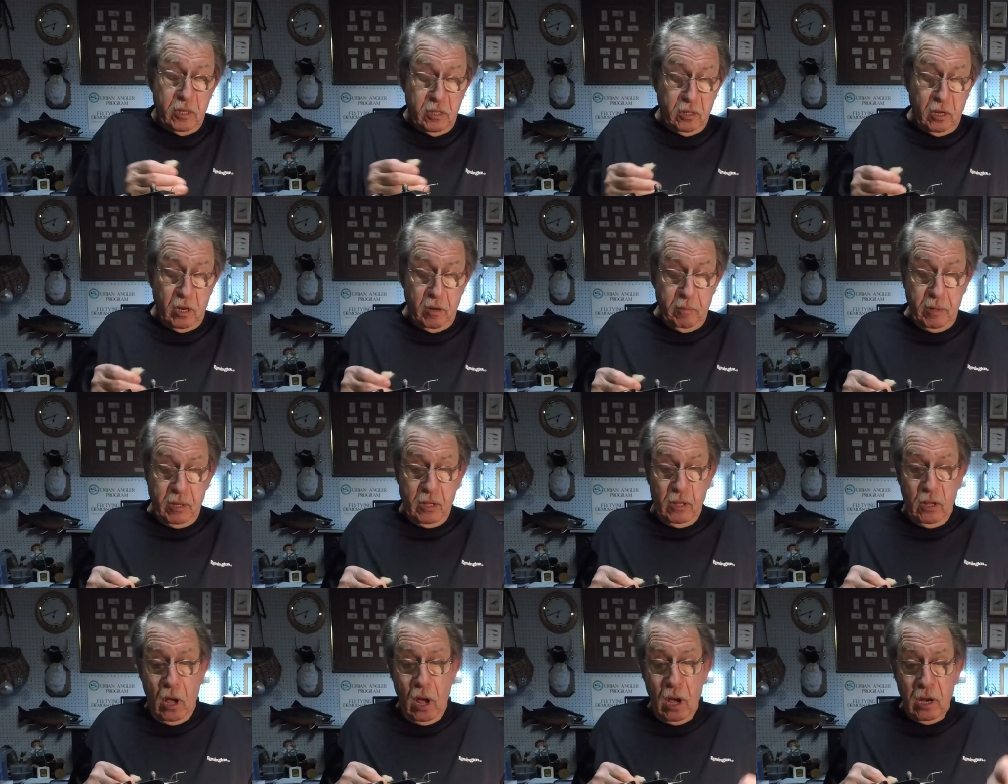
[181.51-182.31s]
going to be
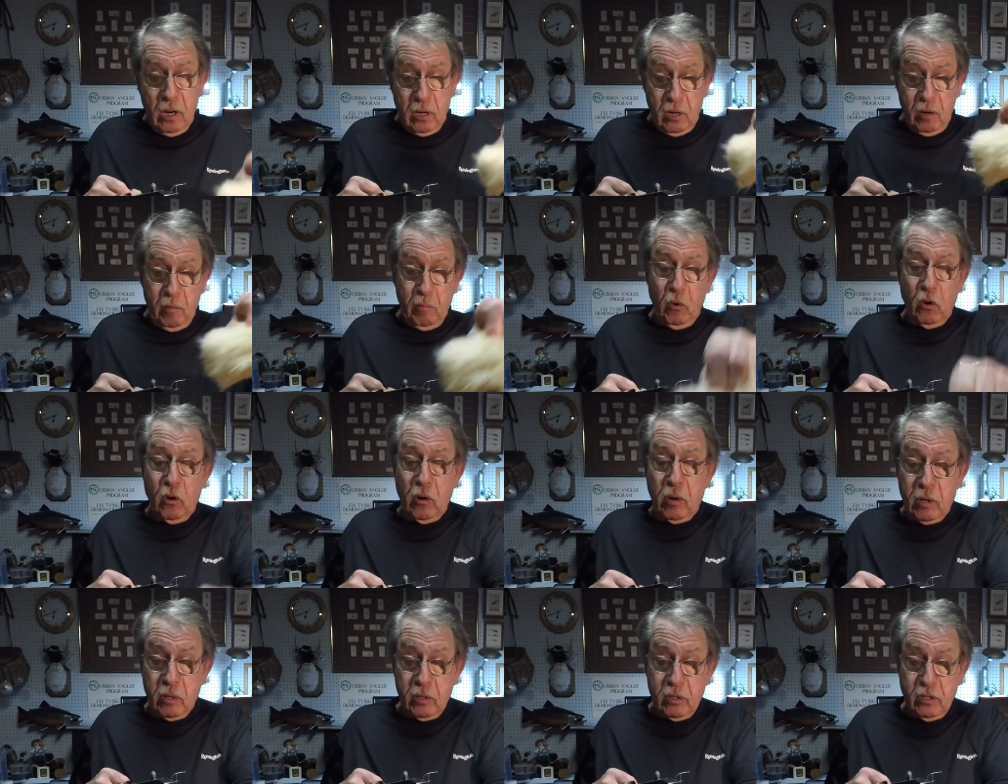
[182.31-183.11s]
longer,
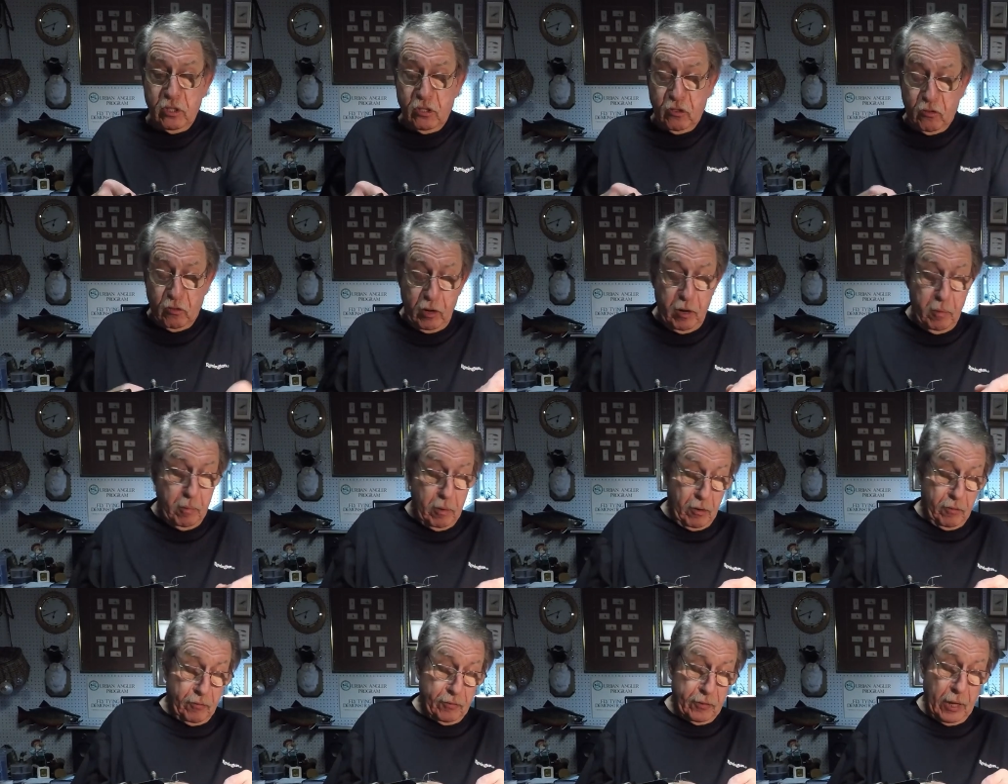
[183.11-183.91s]
more
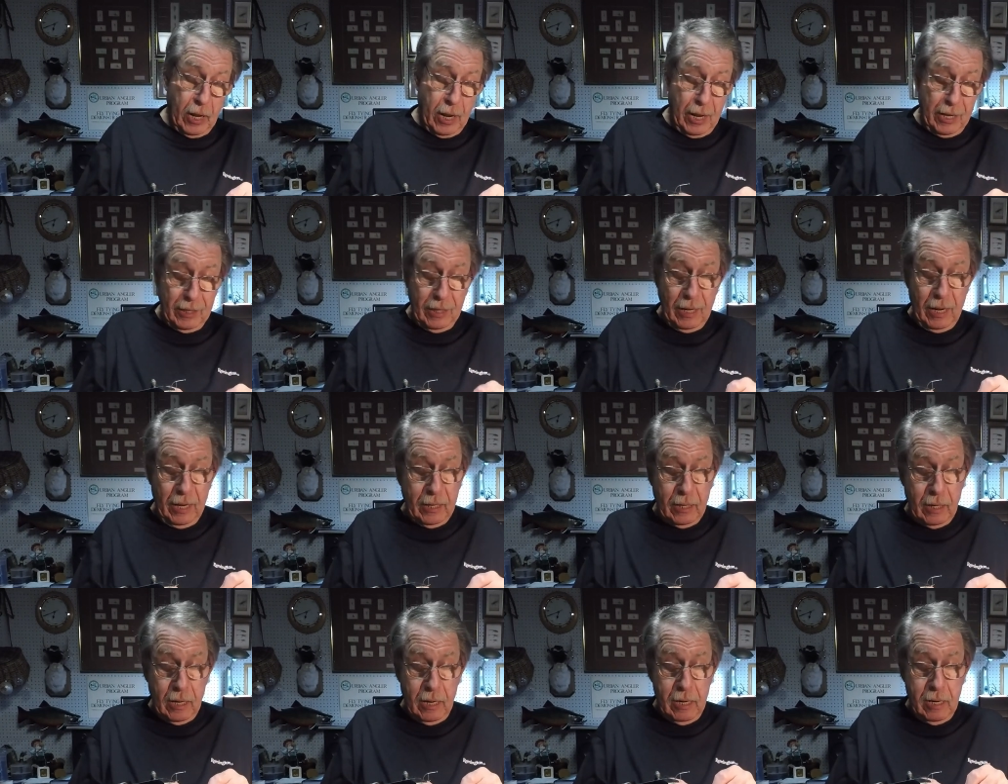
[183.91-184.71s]
streamer fly-like,
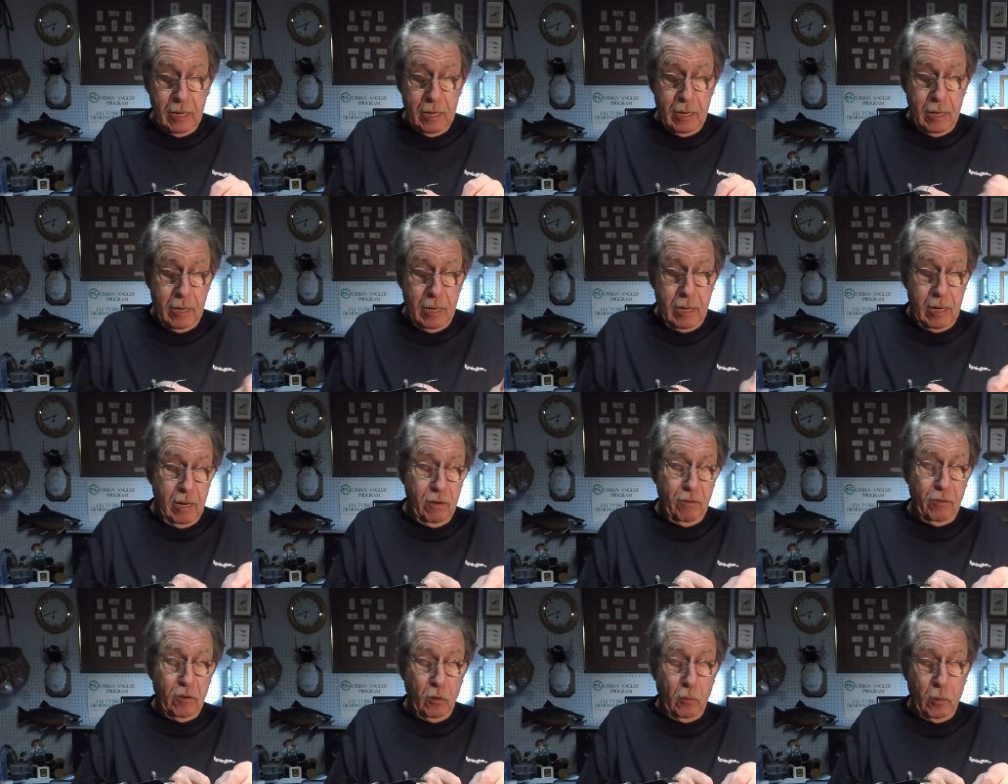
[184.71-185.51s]

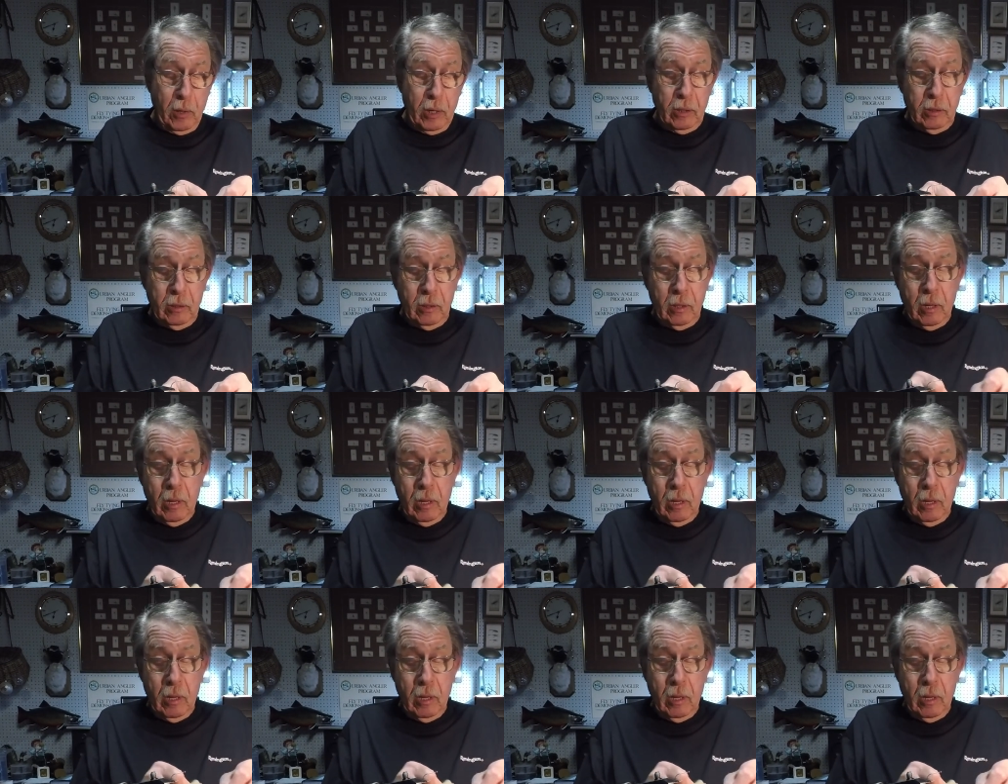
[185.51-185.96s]
if you will,